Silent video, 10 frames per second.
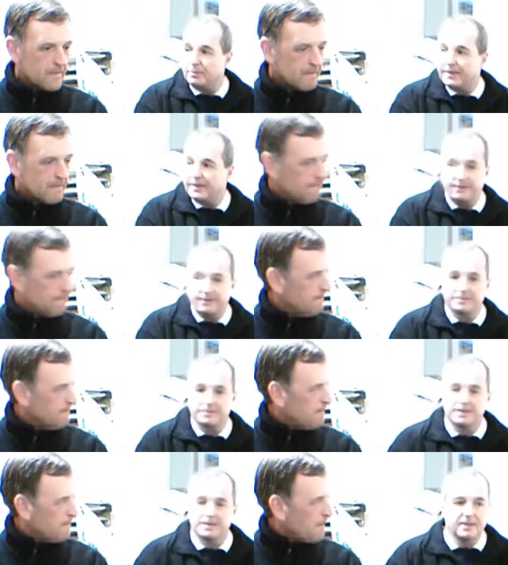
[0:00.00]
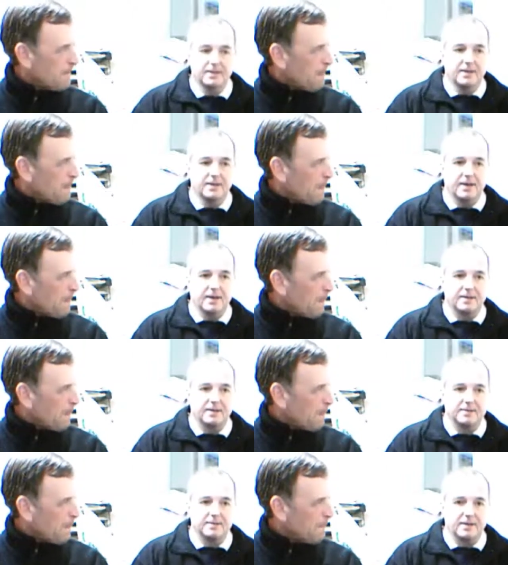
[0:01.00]
Speaker 1: here now,
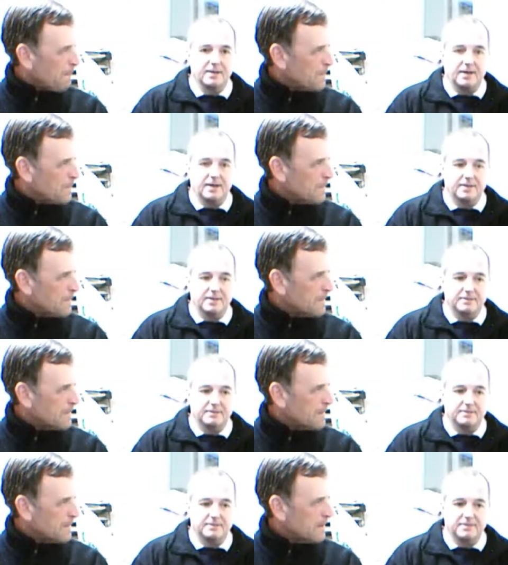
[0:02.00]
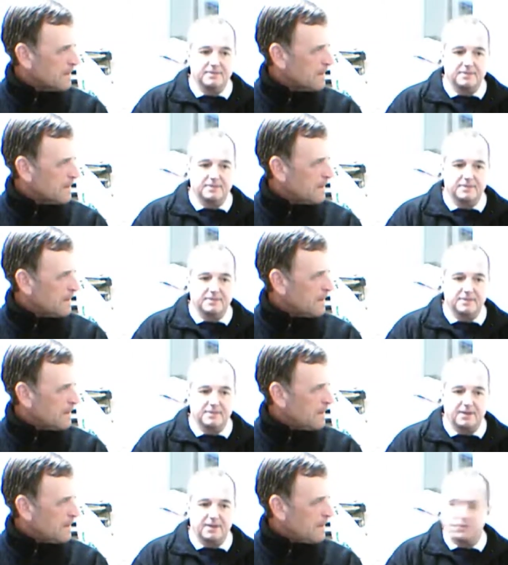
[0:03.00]
and I,
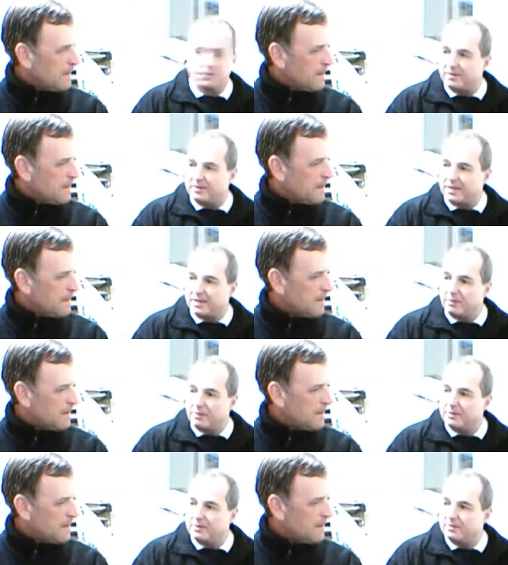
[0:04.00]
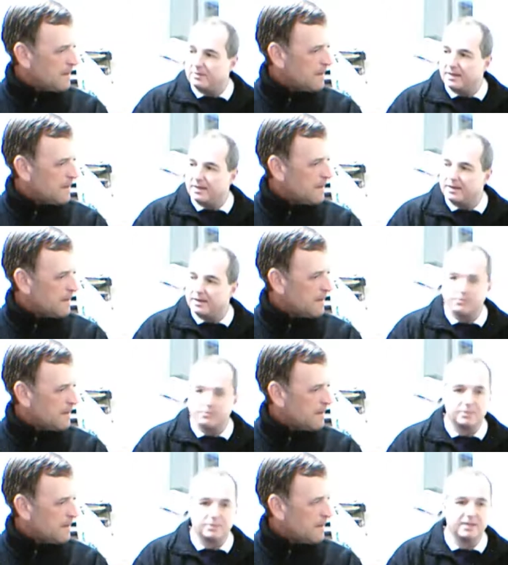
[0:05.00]
I just know they keep going, you know, they get an
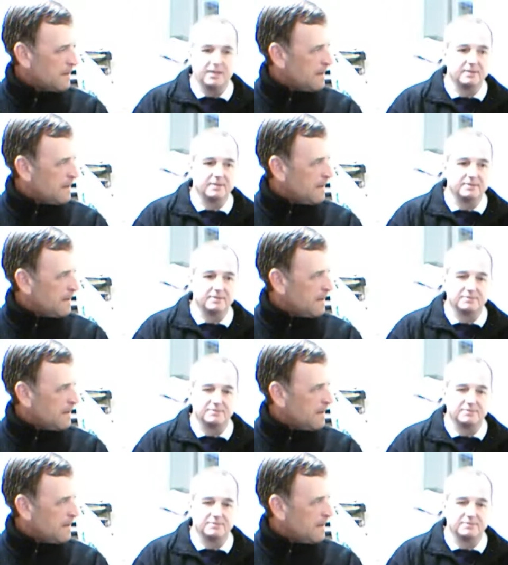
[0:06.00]
hour's break, you know, you